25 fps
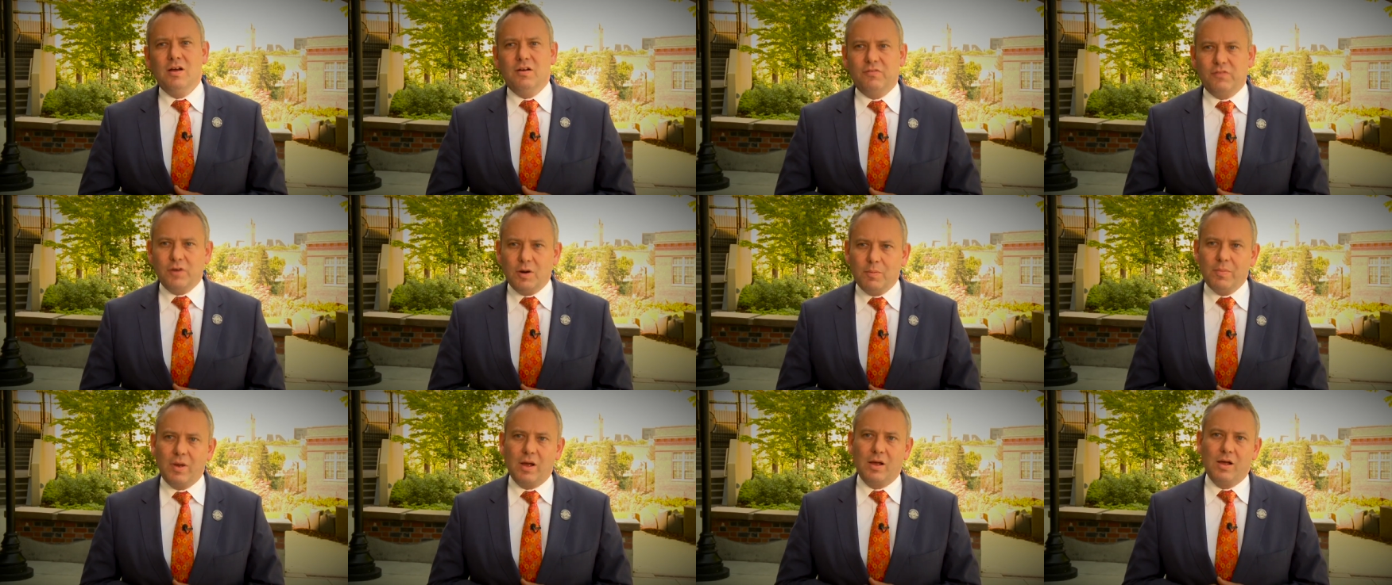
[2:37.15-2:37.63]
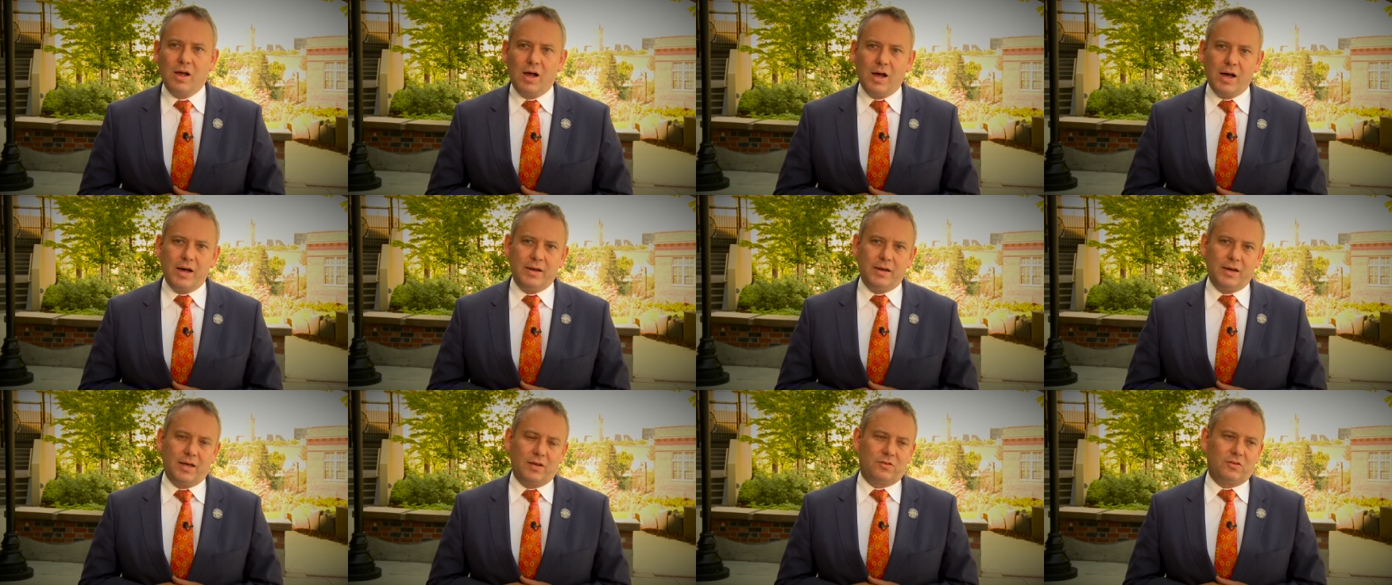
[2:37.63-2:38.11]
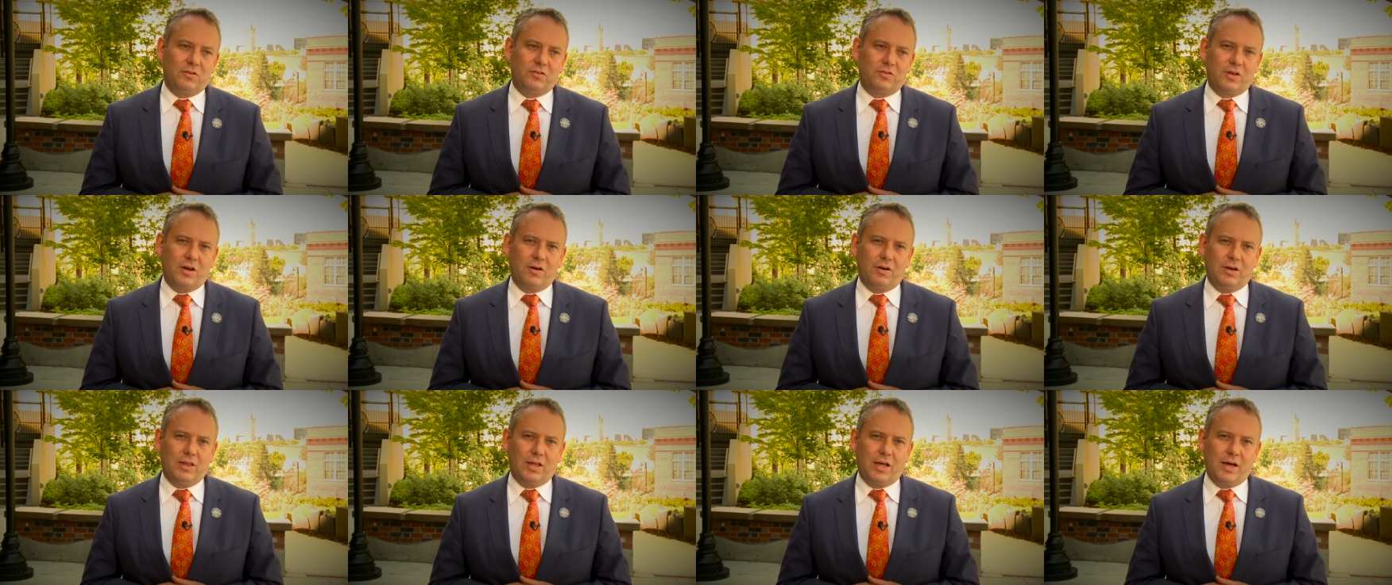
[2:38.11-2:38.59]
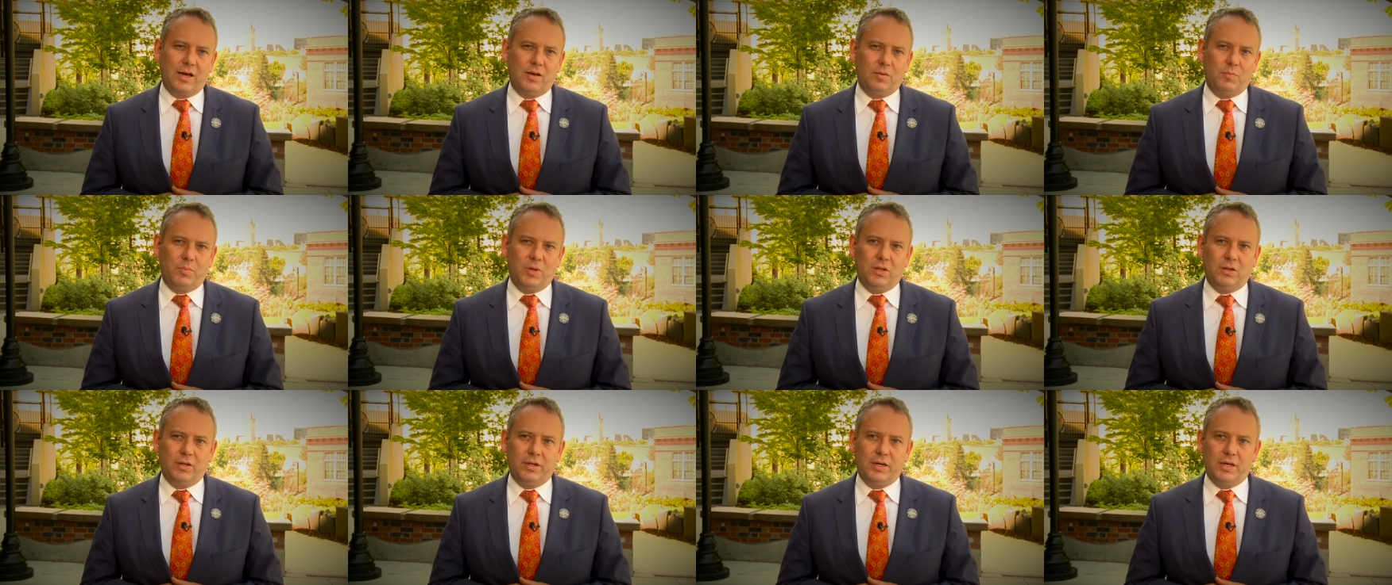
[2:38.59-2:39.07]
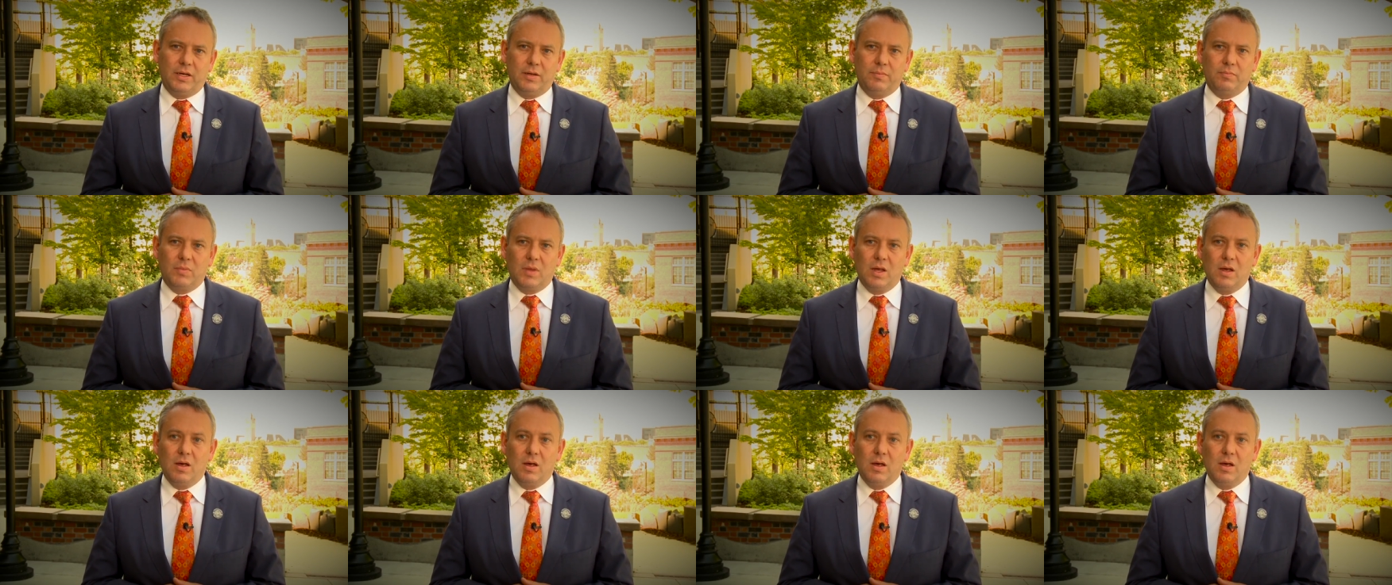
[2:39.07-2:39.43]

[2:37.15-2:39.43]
from unnecessary liability.